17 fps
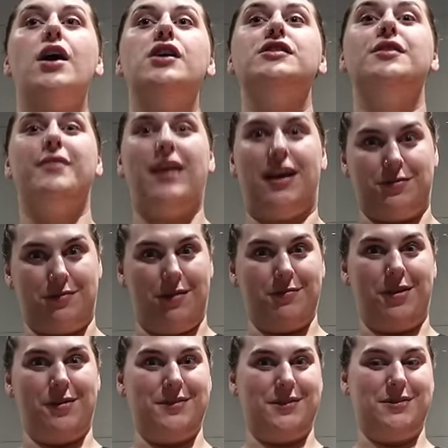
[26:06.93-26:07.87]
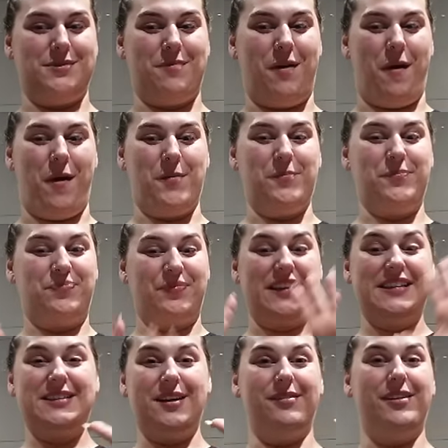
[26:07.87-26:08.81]
So that's what I'm going to tomorrow.
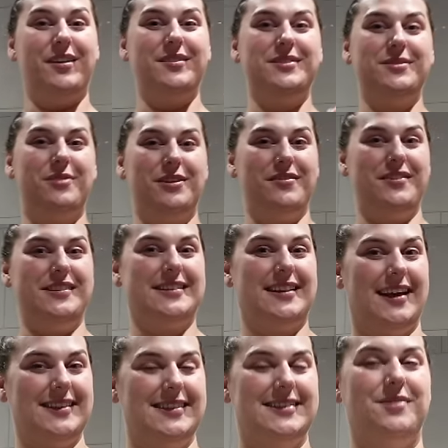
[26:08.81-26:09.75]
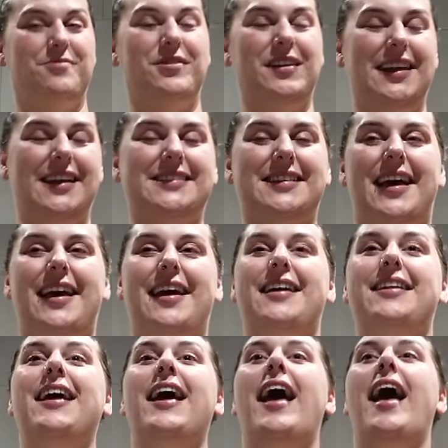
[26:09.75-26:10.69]
So I'm going to one of his classes, I'm really
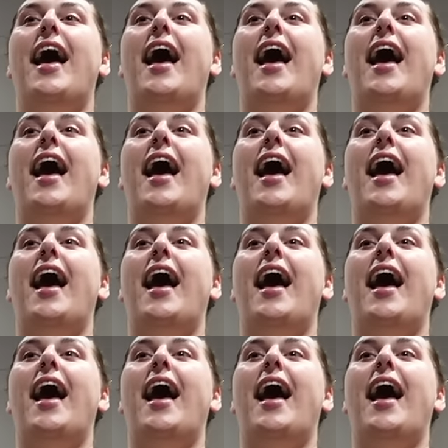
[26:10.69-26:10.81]
excited.